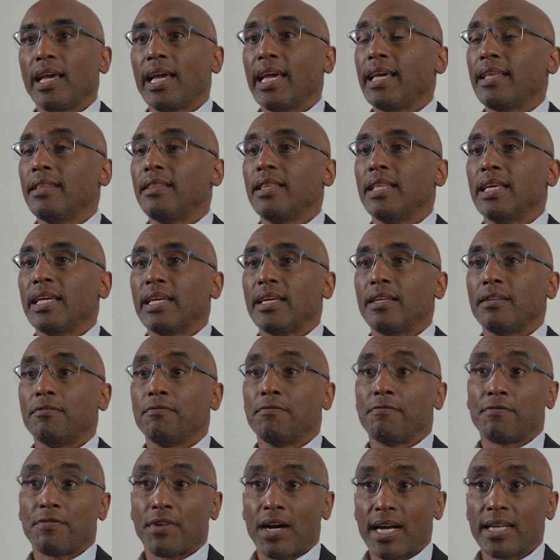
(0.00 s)
And then
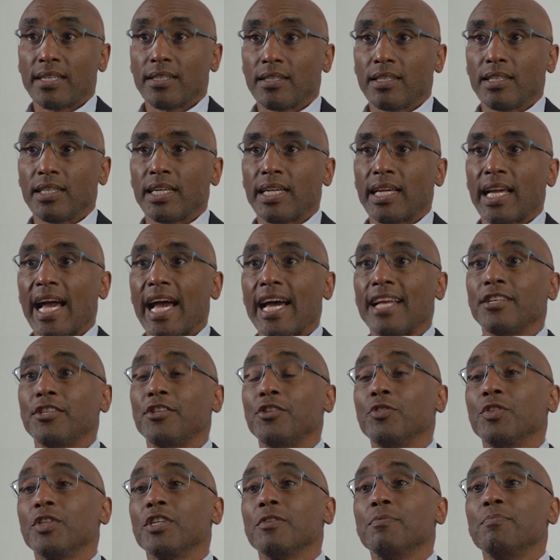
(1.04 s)
finally, how do
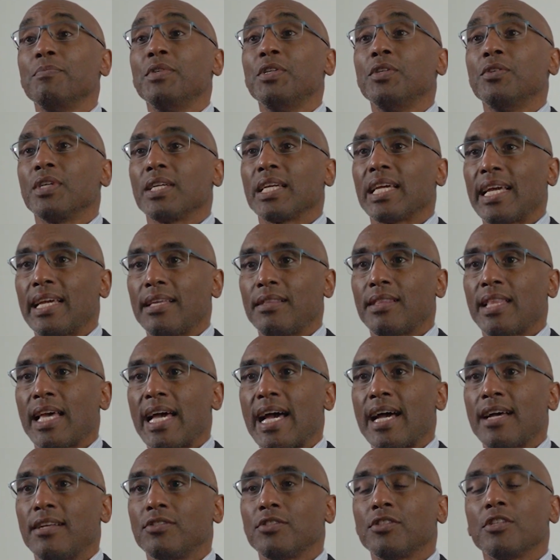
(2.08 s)
you communicate
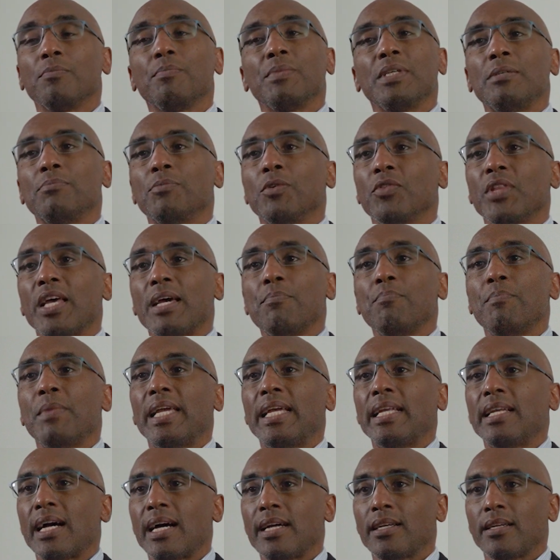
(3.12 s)
that to people that
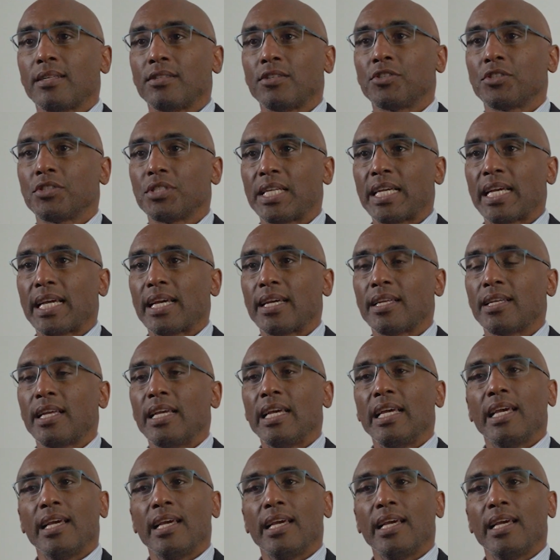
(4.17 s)
may not understand?